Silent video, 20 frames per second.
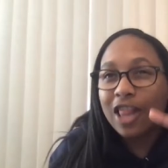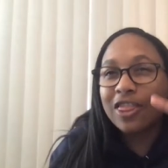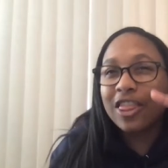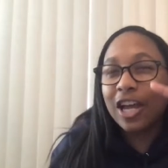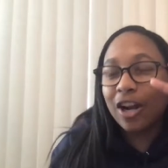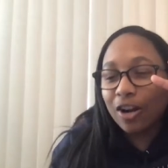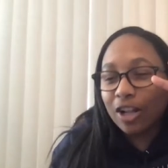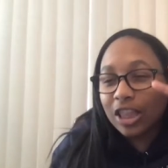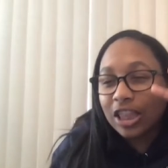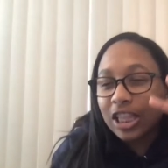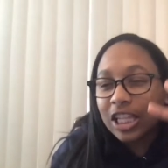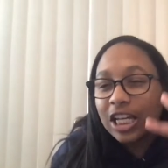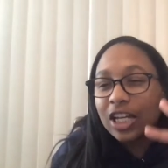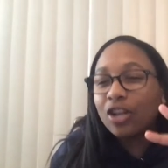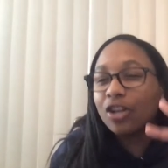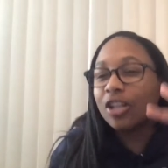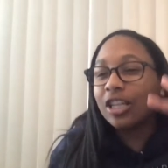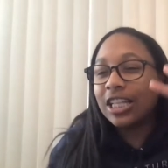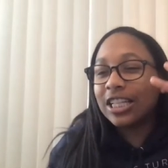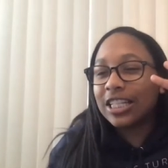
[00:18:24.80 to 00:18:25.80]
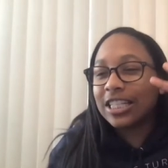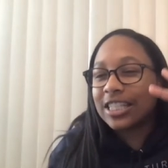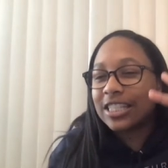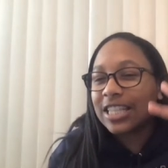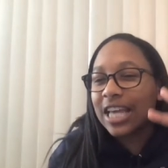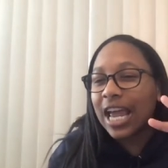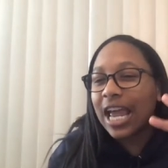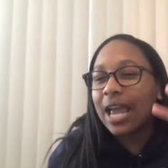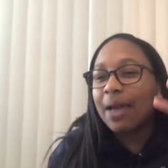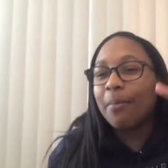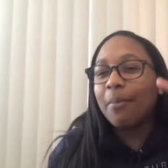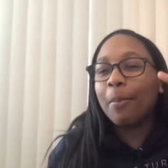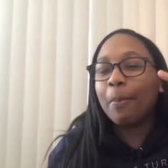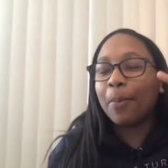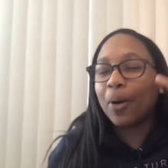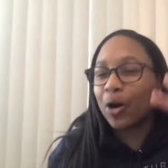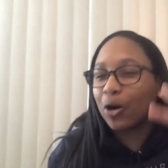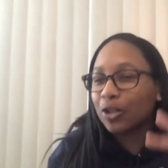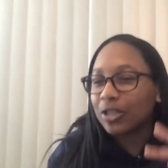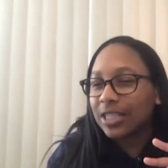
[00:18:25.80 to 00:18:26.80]
they're literally the same
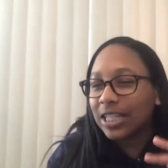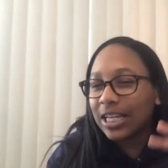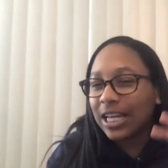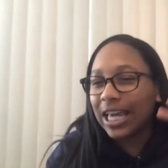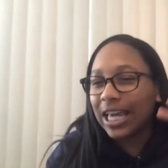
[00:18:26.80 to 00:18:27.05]
person